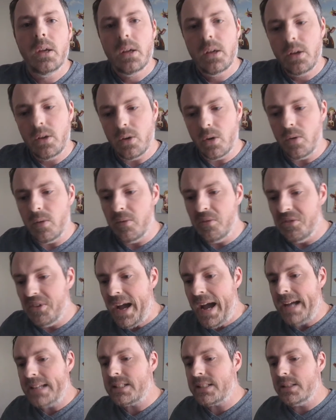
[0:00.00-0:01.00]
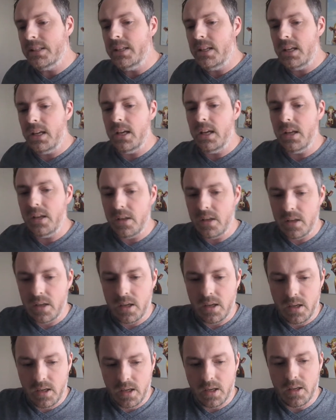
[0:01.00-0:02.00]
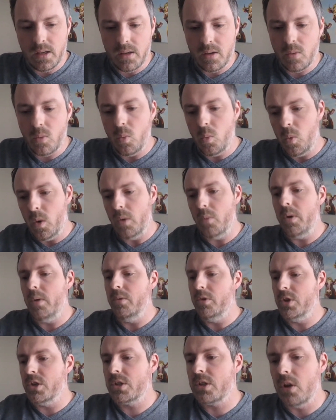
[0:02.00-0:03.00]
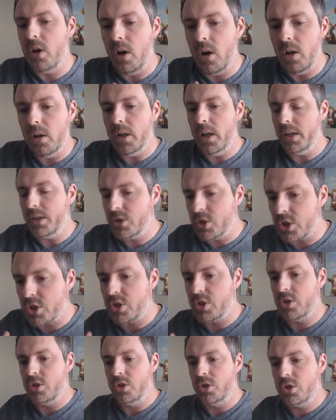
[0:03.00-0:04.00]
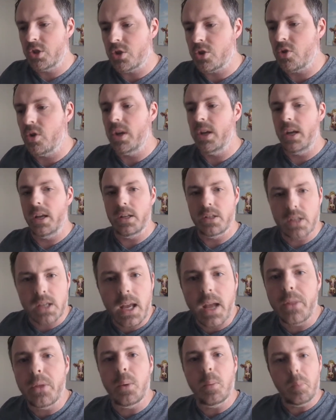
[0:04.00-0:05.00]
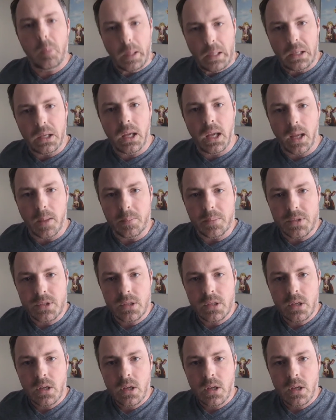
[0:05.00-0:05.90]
vastly in what we would just call like just stringing together big games.